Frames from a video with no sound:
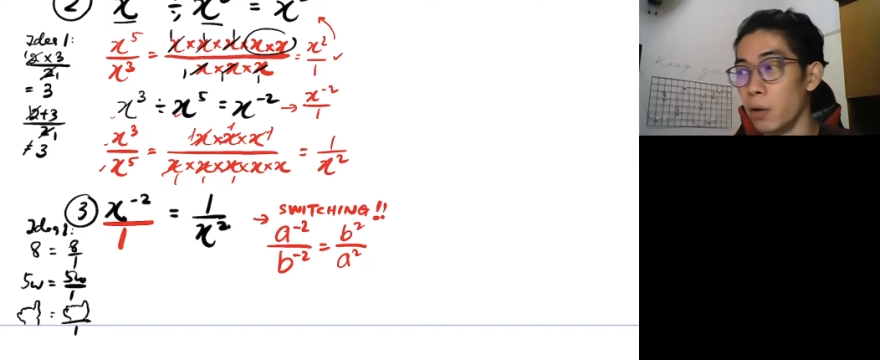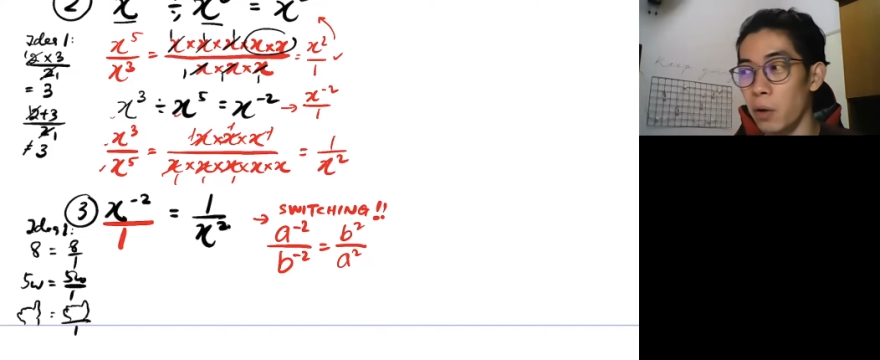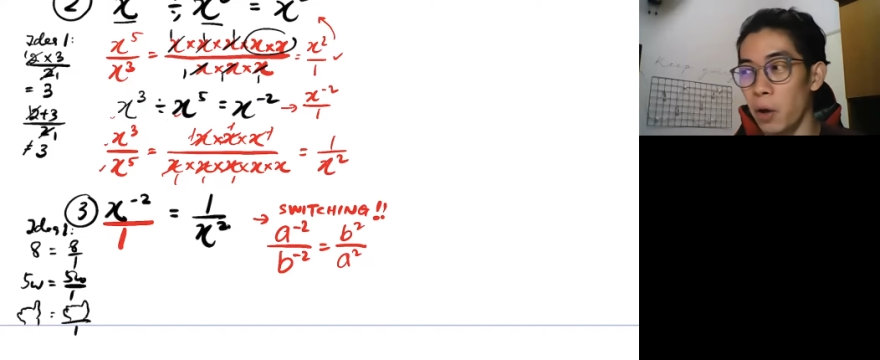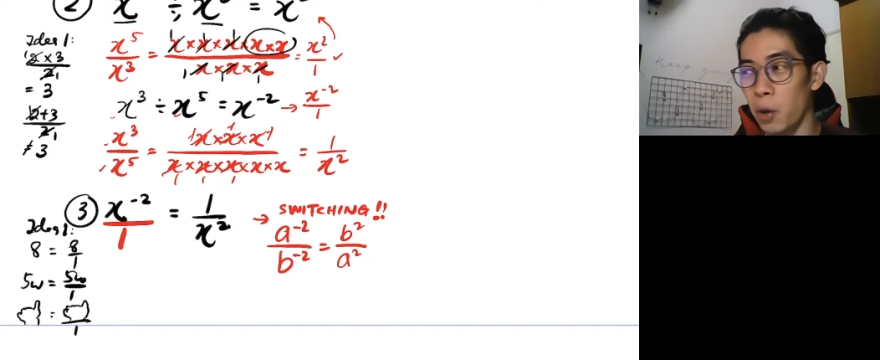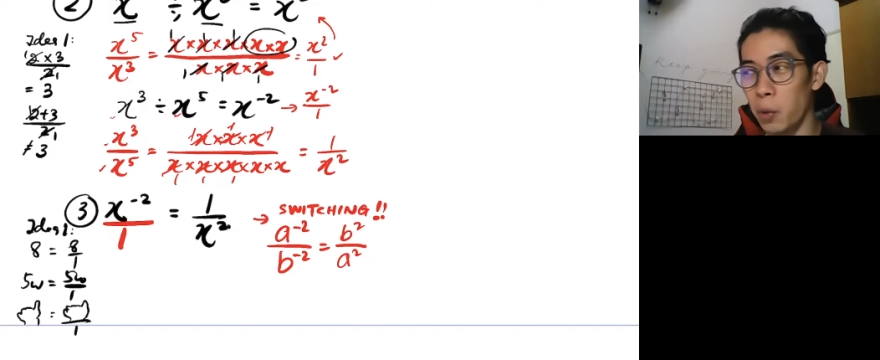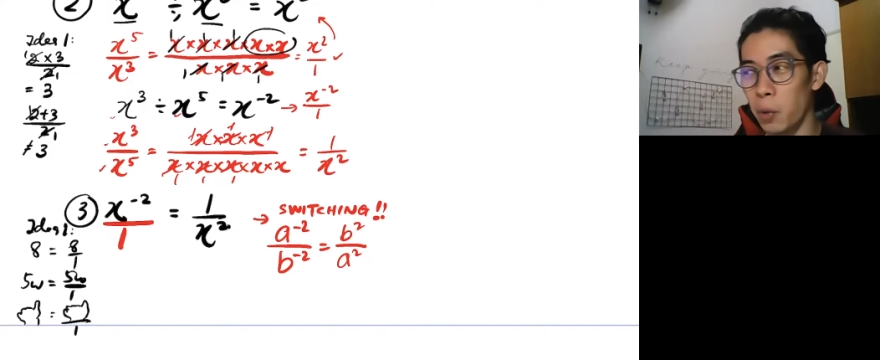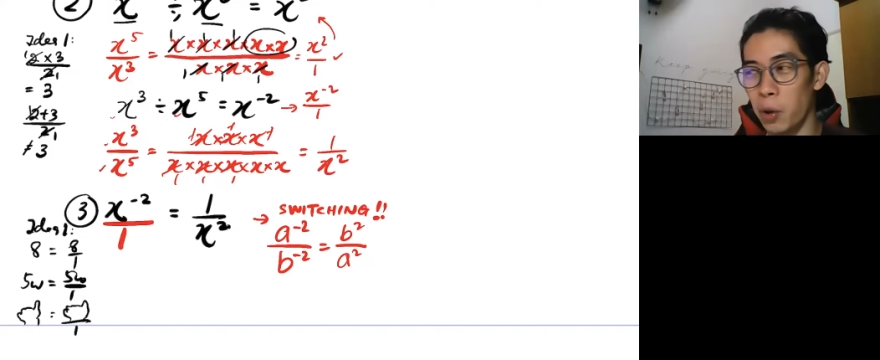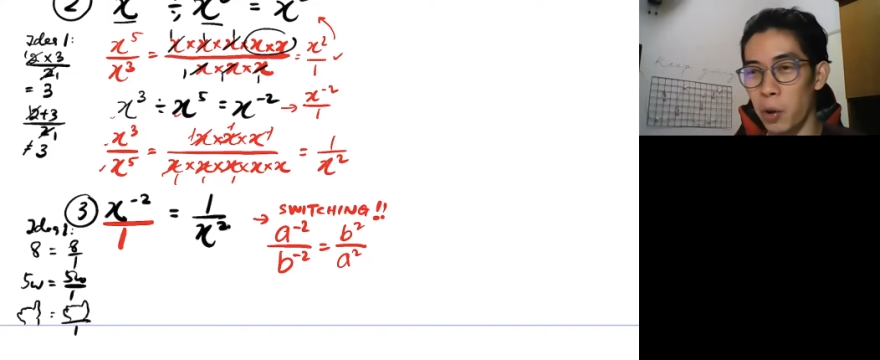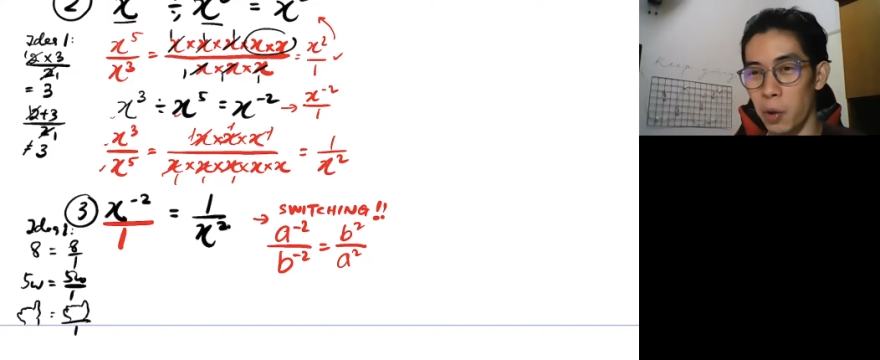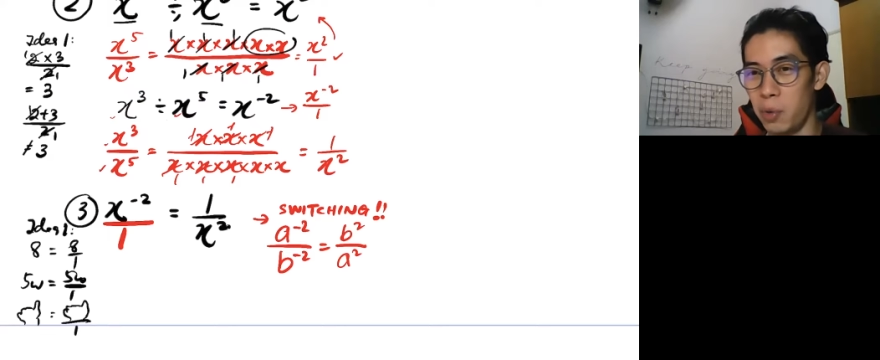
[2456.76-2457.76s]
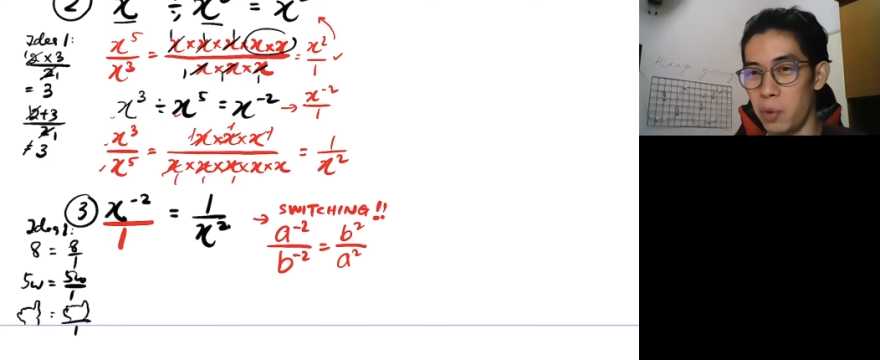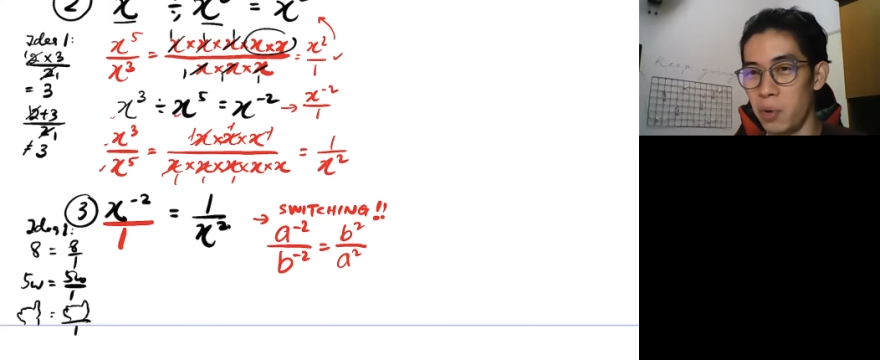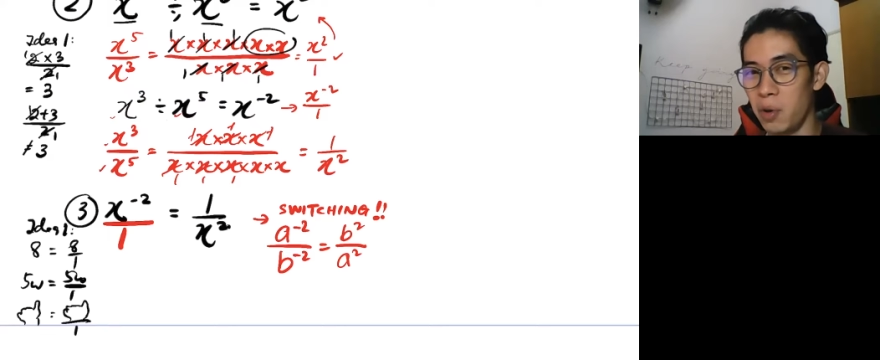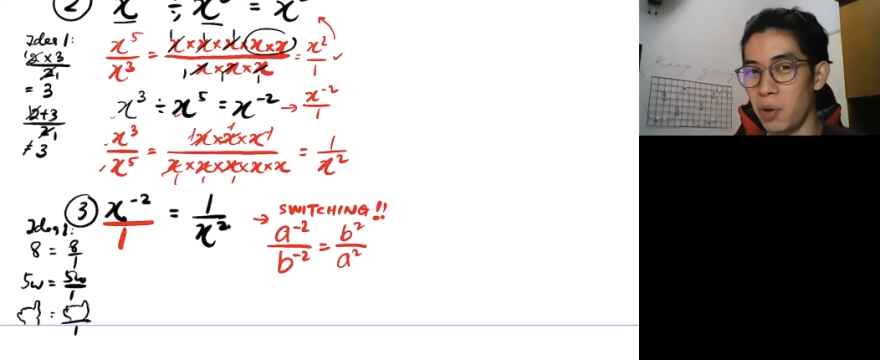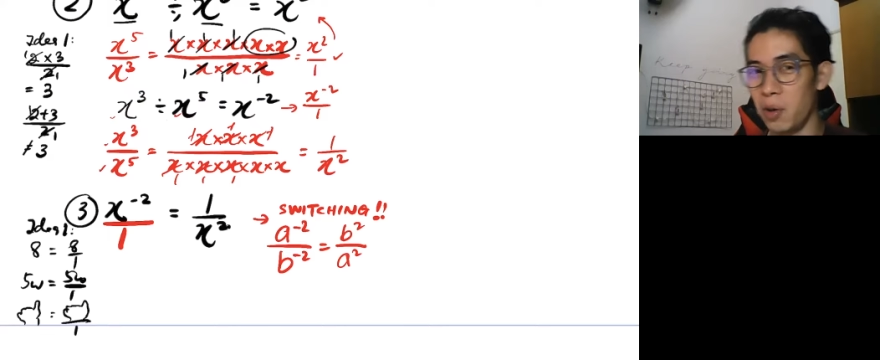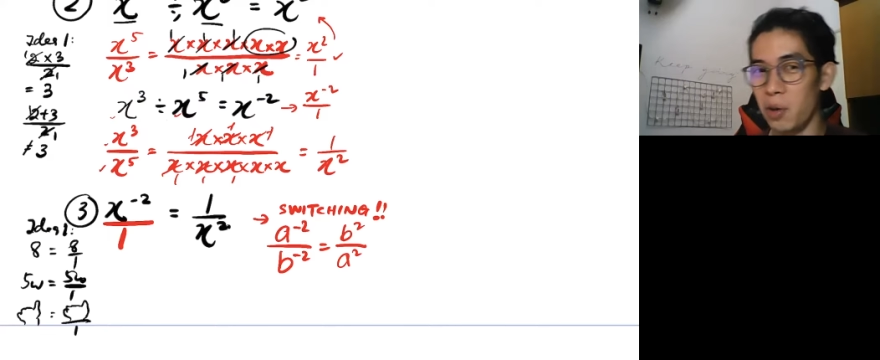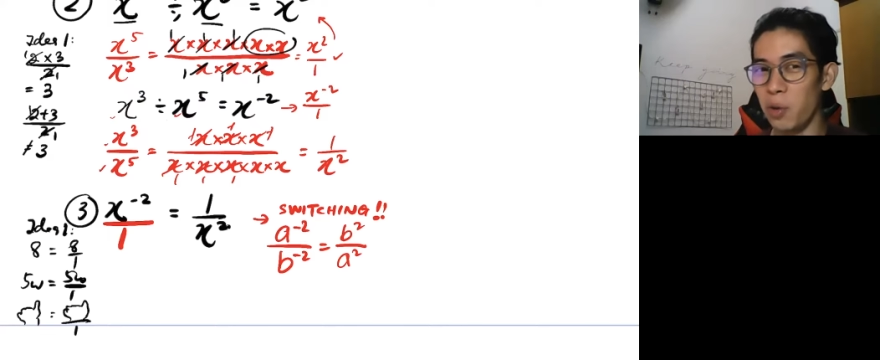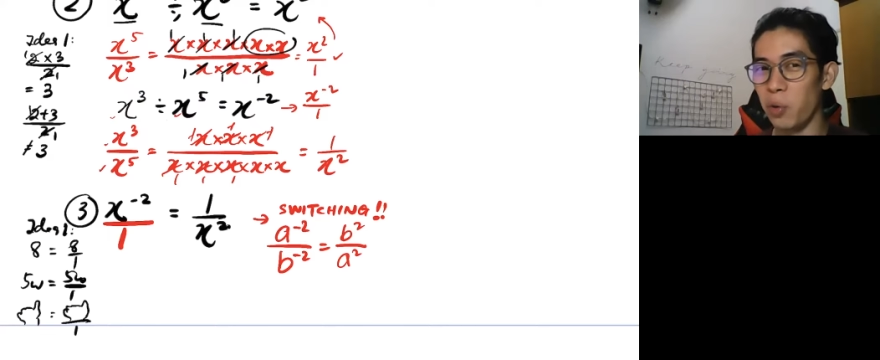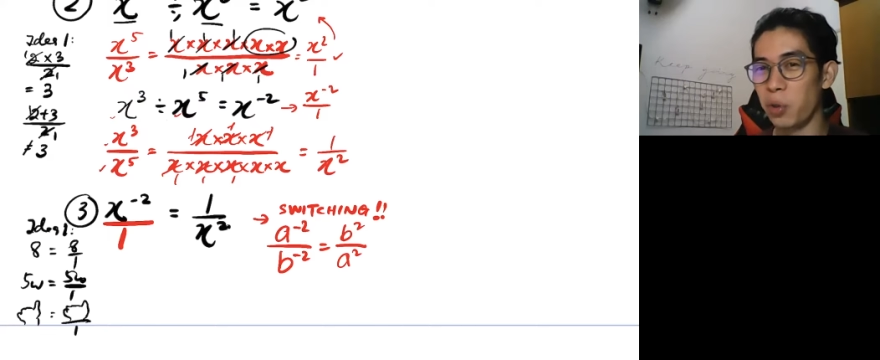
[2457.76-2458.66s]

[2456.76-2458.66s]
Hey, Wenho, you